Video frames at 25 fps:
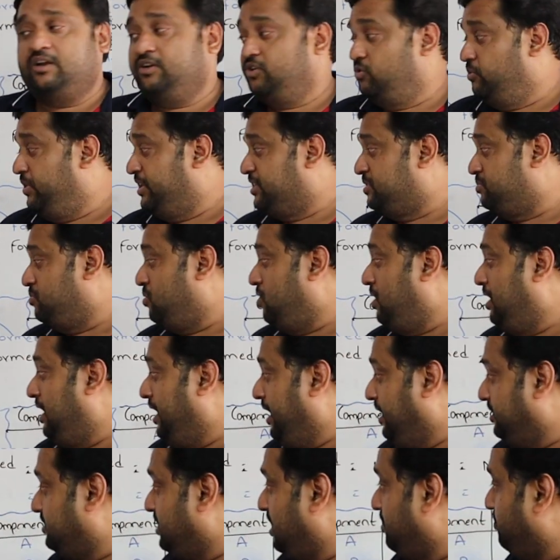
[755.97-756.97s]
do a small
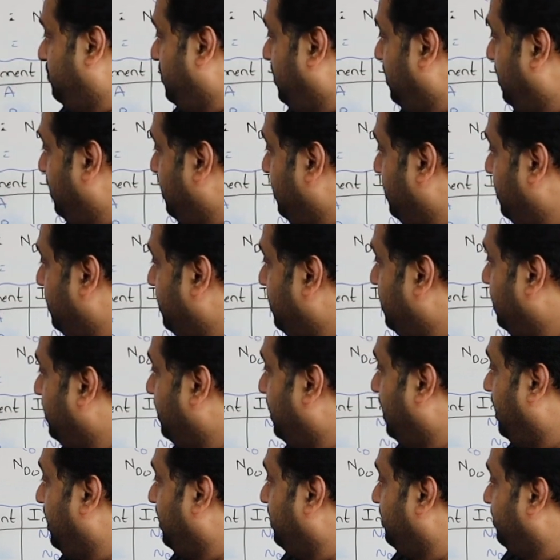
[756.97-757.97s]
example
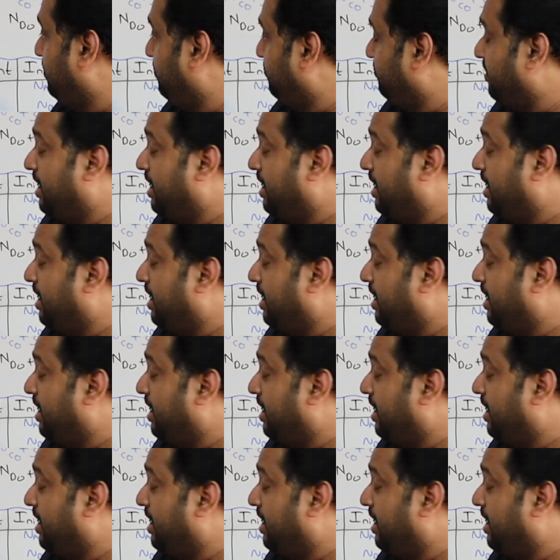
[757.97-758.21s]
and